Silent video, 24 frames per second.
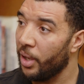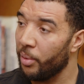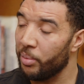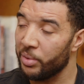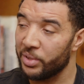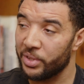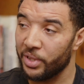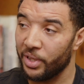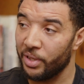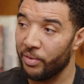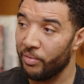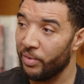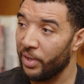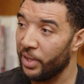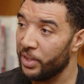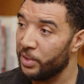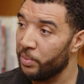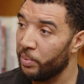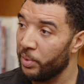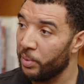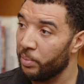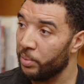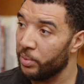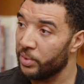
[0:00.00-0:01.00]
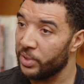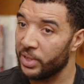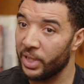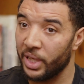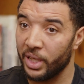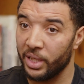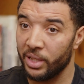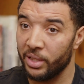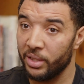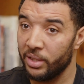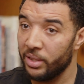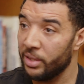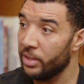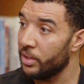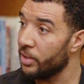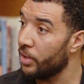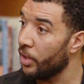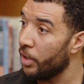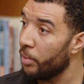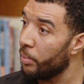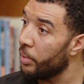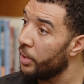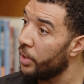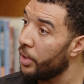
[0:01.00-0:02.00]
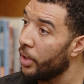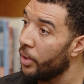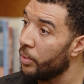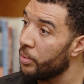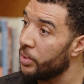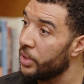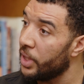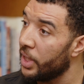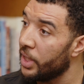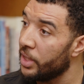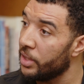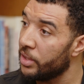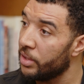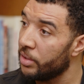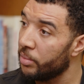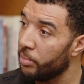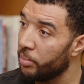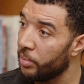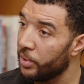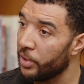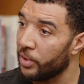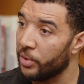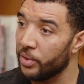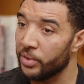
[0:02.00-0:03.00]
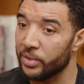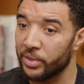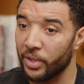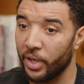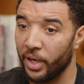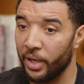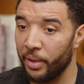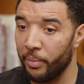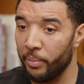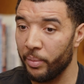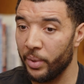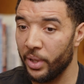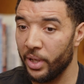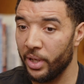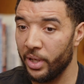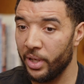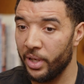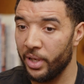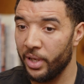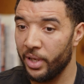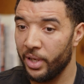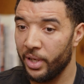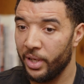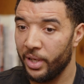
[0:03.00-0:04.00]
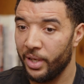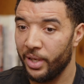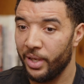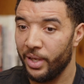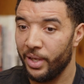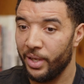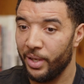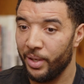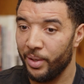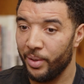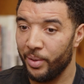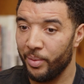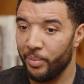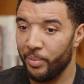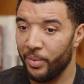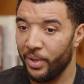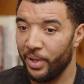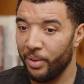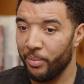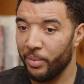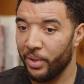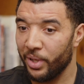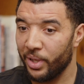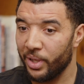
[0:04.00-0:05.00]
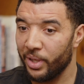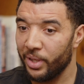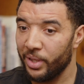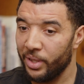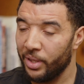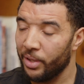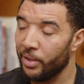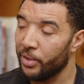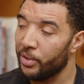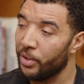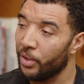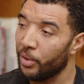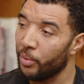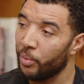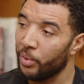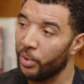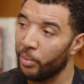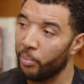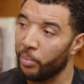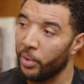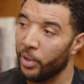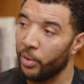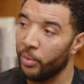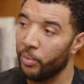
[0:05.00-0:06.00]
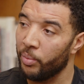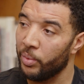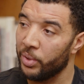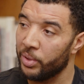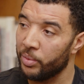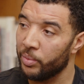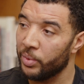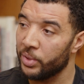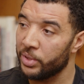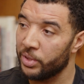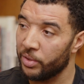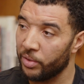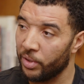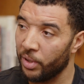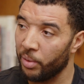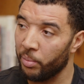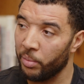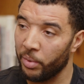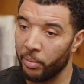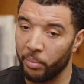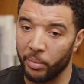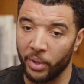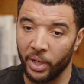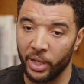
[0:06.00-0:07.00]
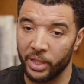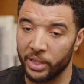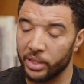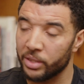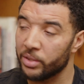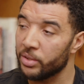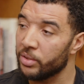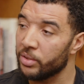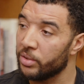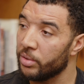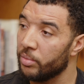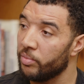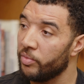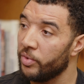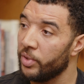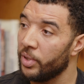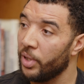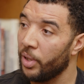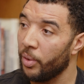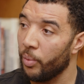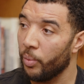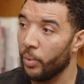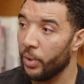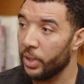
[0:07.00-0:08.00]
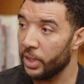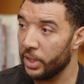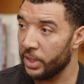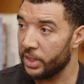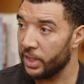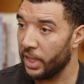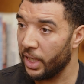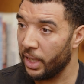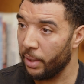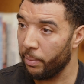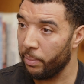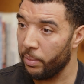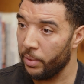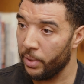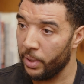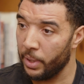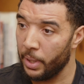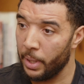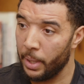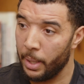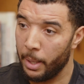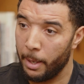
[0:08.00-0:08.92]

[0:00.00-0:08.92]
I'll be turning around to people saying there's going to be no change, because I'm like a, you know, dog with a bone. Once I've got my mind into something, I want it to happen.